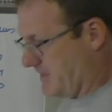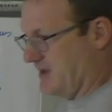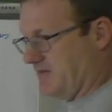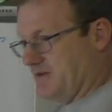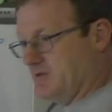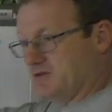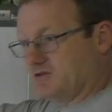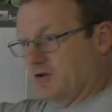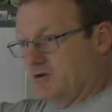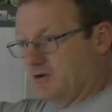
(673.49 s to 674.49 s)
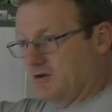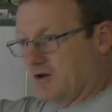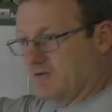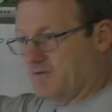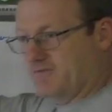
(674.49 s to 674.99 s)
If he was too
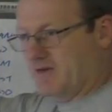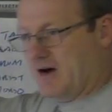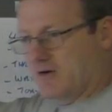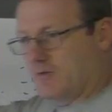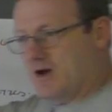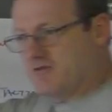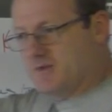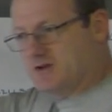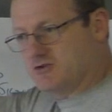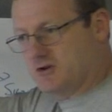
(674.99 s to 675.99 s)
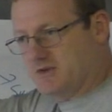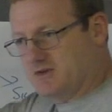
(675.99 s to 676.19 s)
far away for me to chop his